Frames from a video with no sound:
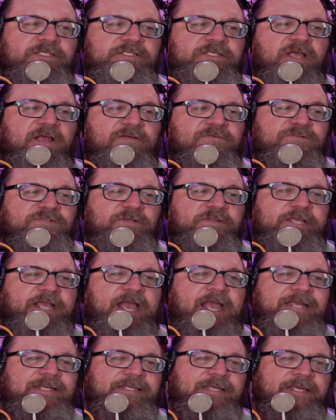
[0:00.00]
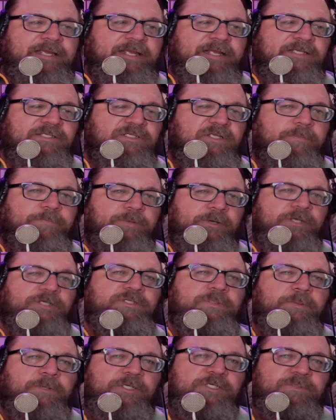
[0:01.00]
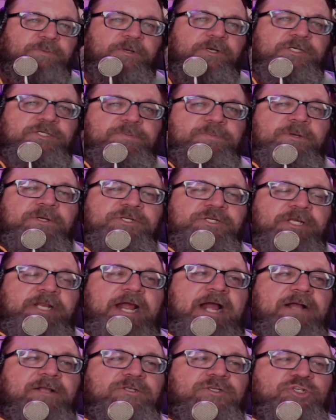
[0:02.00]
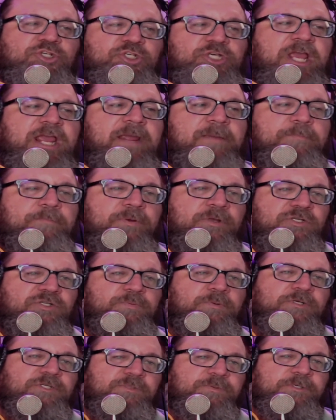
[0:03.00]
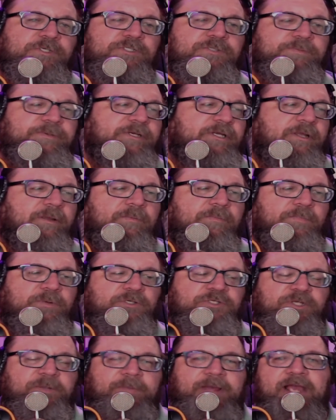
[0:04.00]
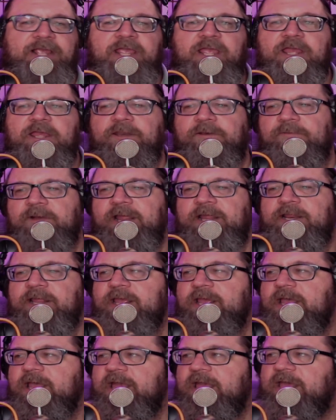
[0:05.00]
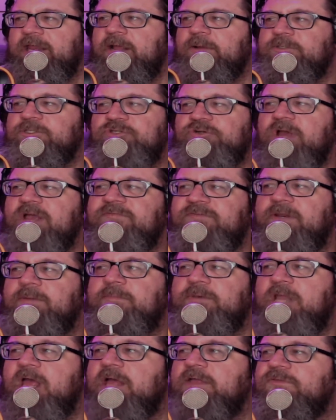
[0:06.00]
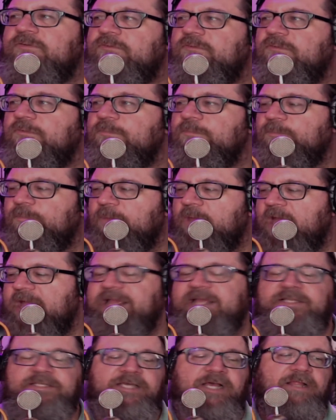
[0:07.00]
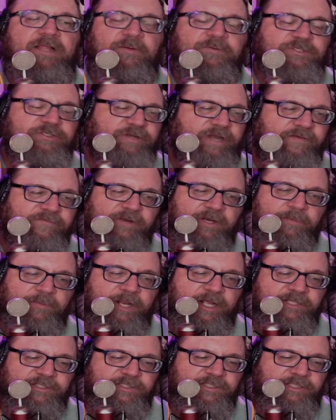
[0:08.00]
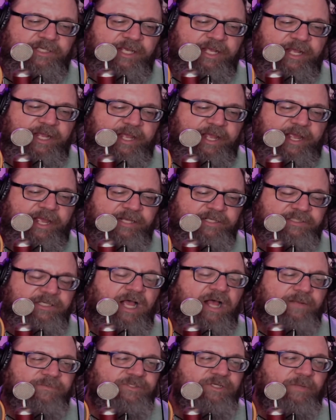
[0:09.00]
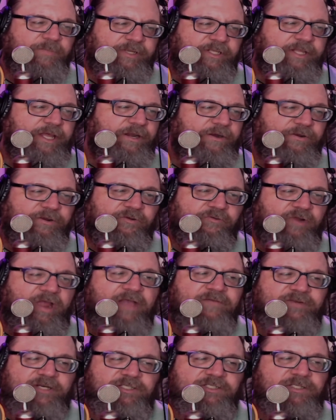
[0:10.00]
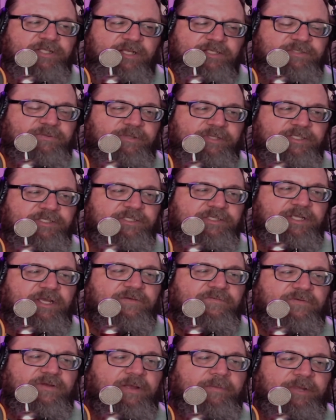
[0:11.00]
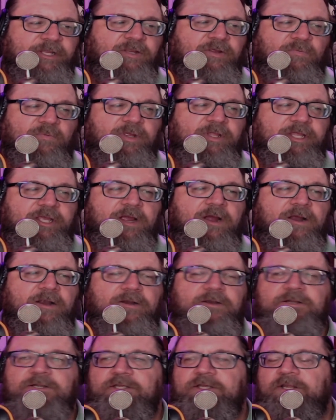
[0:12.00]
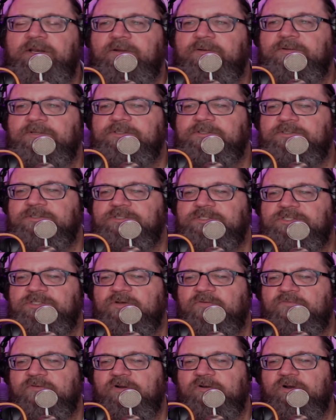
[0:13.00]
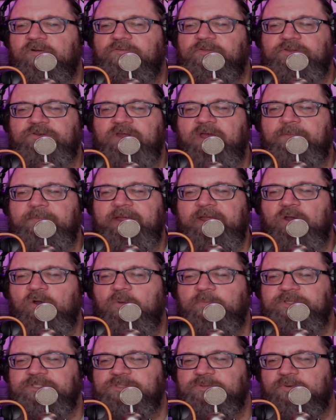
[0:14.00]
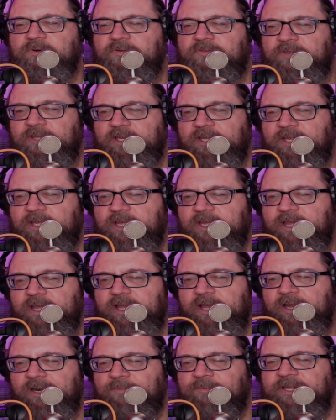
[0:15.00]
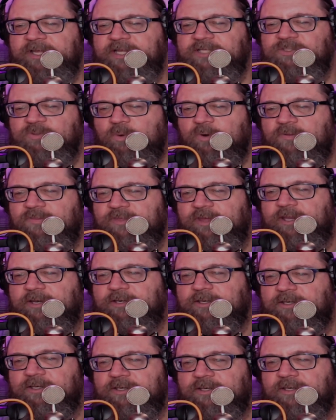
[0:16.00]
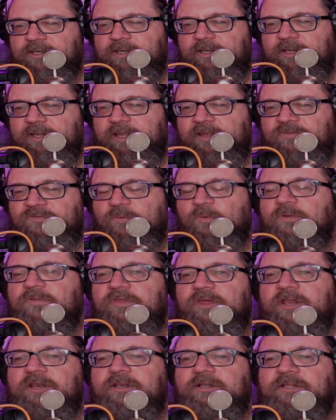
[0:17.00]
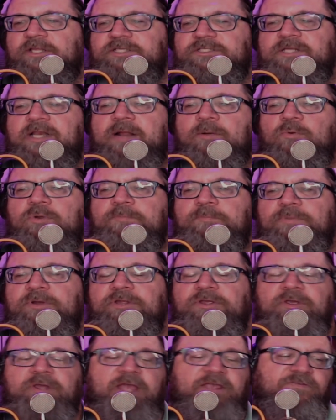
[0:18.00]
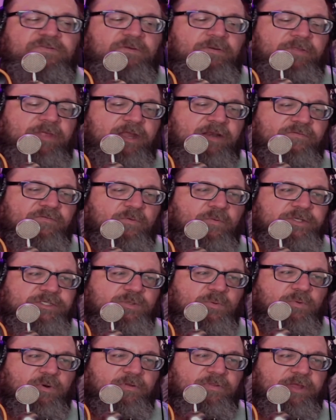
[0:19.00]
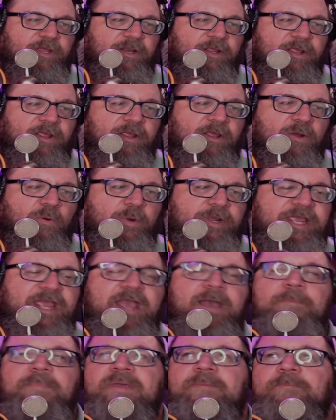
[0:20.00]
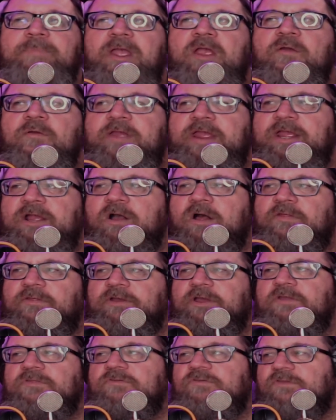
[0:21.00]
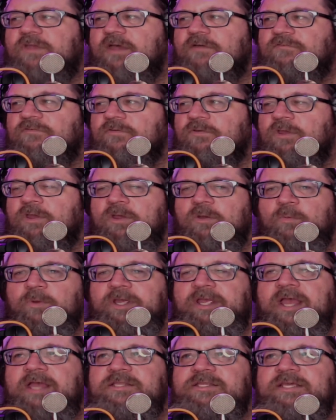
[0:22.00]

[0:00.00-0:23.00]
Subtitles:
stuff. So the idea is to push it out, shape, push it back in, right? And I was driving him nuts. I could tell I was driving him nuts. And Tom told me later, "You're driving us nuts with this stuff. I mean, you really are, you know, so far over the top. I hope it's worth it." And I'm like, "It's worth it. It's worth it. Listen, I wouldn't put you guys through that if it wasn't worth it. We can't be burying all the good stuff. We can't